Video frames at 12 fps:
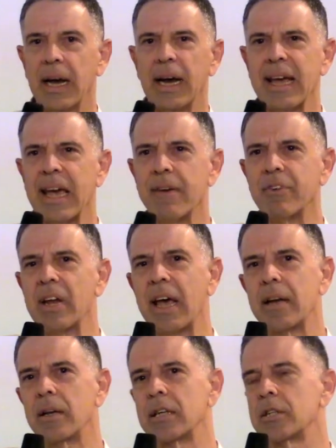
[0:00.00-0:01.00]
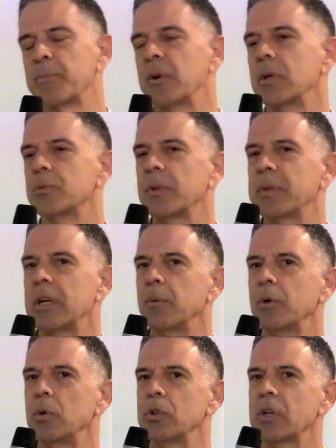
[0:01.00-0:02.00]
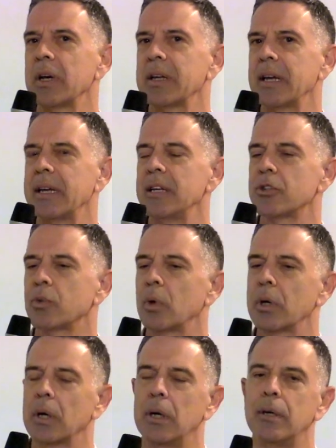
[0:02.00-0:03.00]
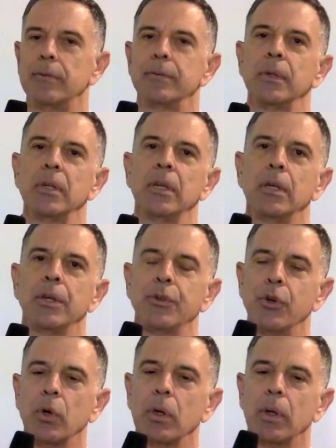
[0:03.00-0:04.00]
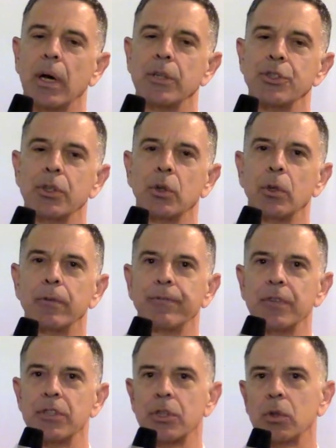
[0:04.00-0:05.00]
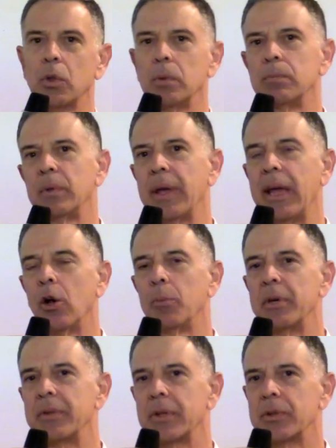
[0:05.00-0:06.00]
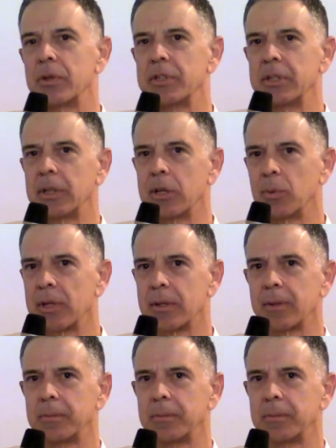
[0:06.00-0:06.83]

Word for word: haven't had experience with anyone who's got any sort of neurological or physical ailment that they're dealing with.